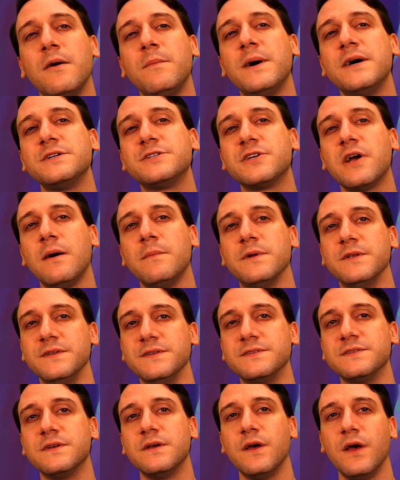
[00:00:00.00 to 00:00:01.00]
about
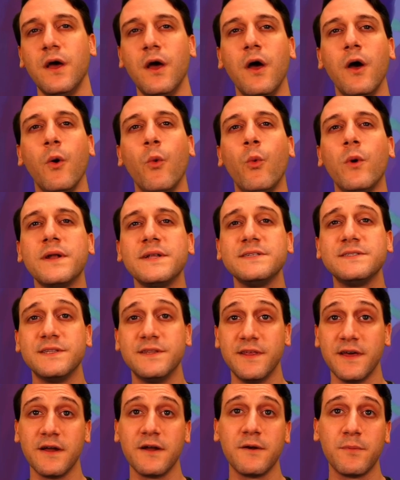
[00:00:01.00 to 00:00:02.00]
Shamans? What does
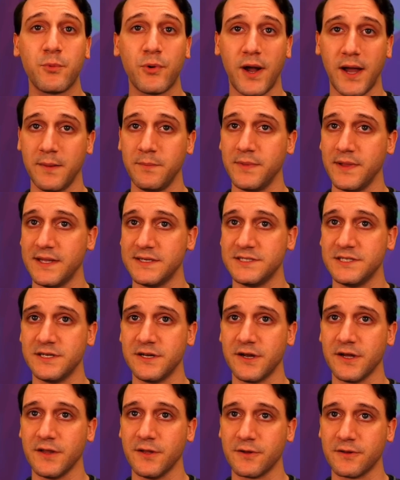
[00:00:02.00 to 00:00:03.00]
their Prime
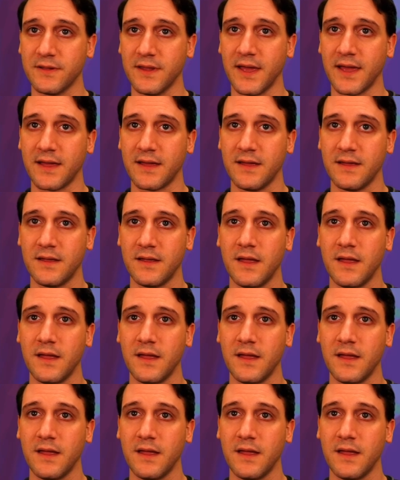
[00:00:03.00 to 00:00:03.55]
Legendary look like?